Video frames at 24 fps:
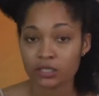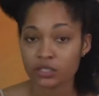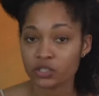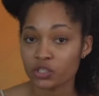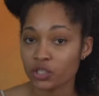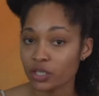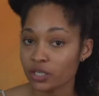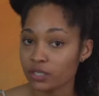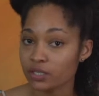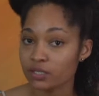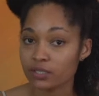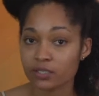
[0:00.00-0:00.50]

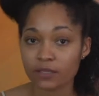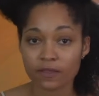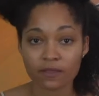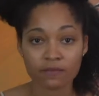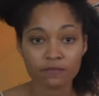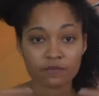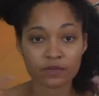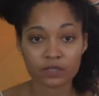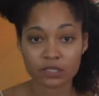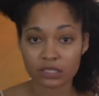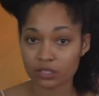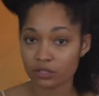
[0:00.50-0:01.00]
just the
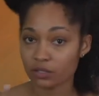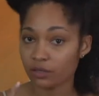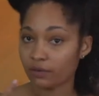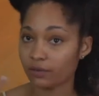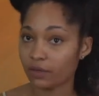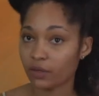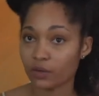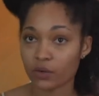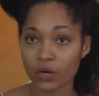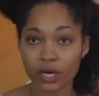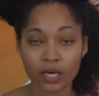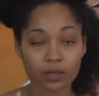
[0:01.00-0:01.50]
physics of
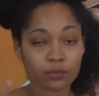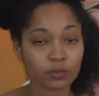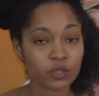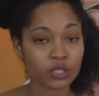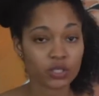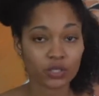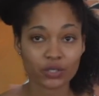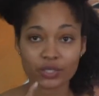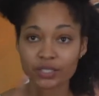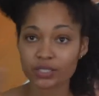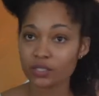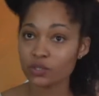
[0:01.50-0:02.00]
it, right?
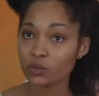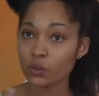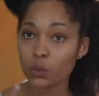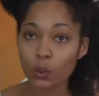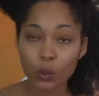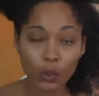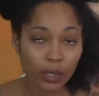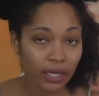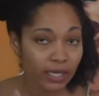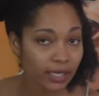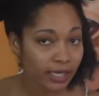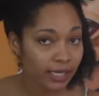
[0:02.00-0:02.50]
Because it's
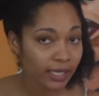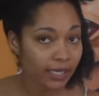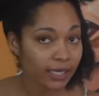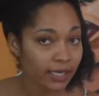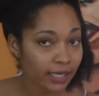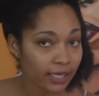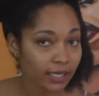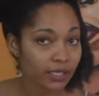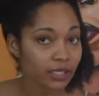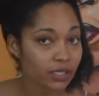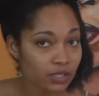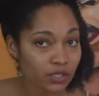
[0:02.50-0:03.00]
coiling
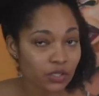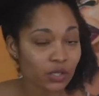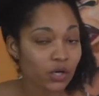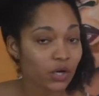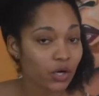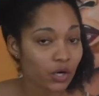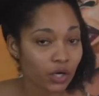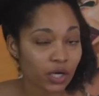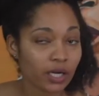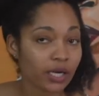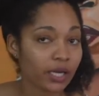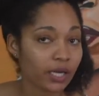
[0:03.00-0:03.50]
and it's
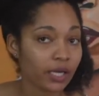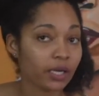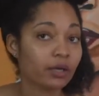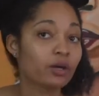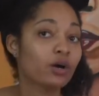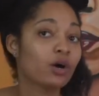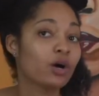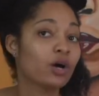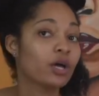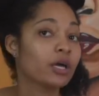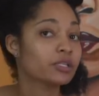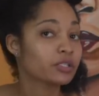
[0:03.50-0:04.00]
curling,
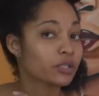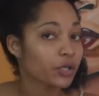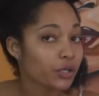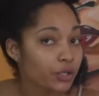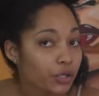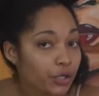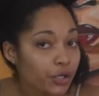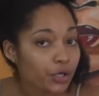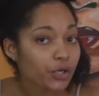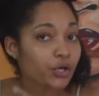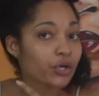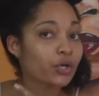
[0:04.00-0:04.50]
it's
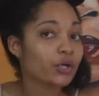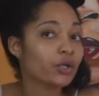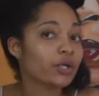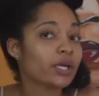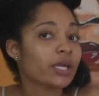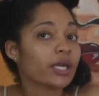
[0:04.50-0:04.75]
gonna curl